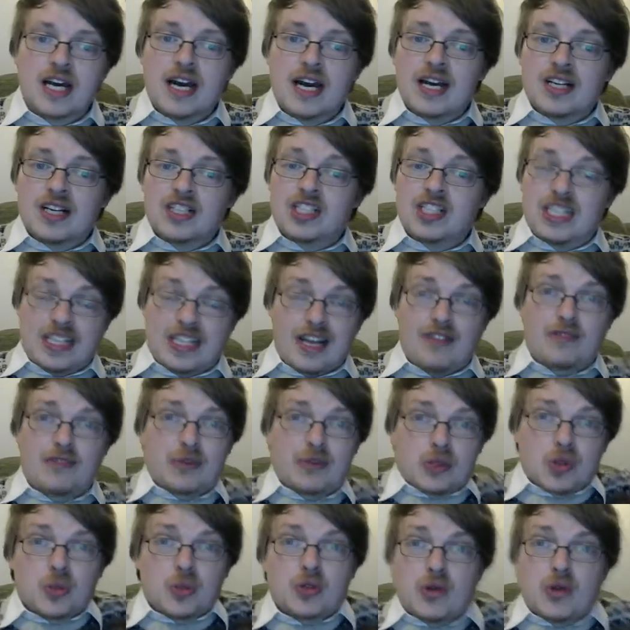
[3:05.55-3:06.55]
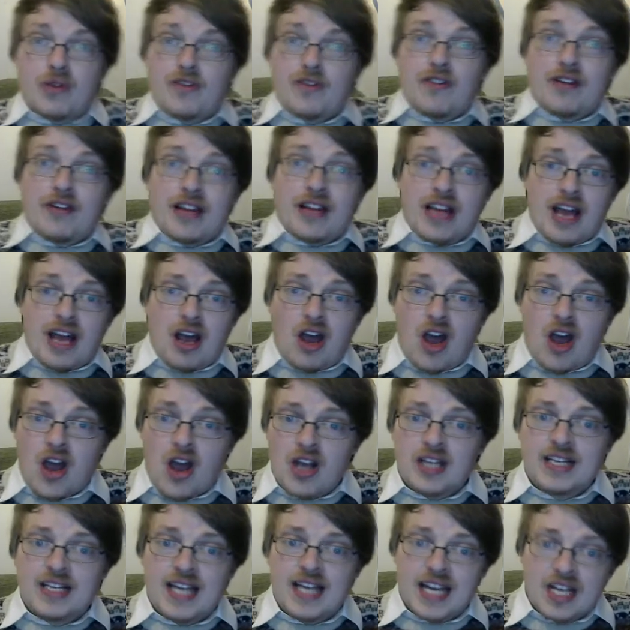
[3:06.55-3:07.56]
she therefore is also a very
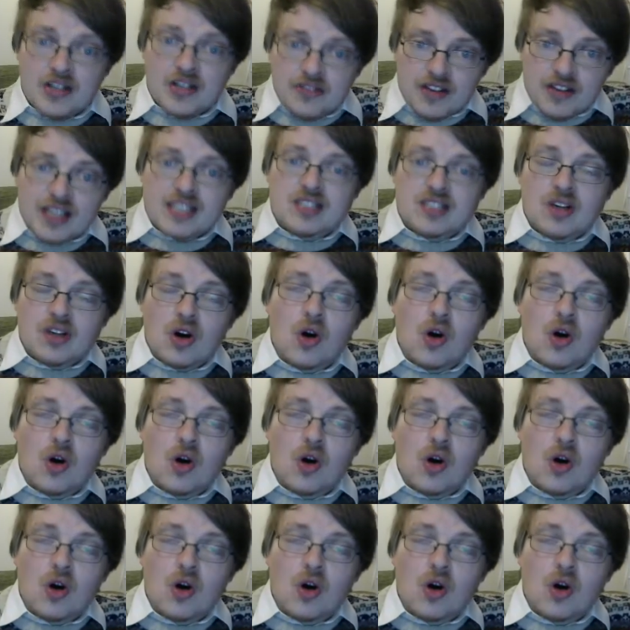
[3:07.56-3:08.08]
early innovator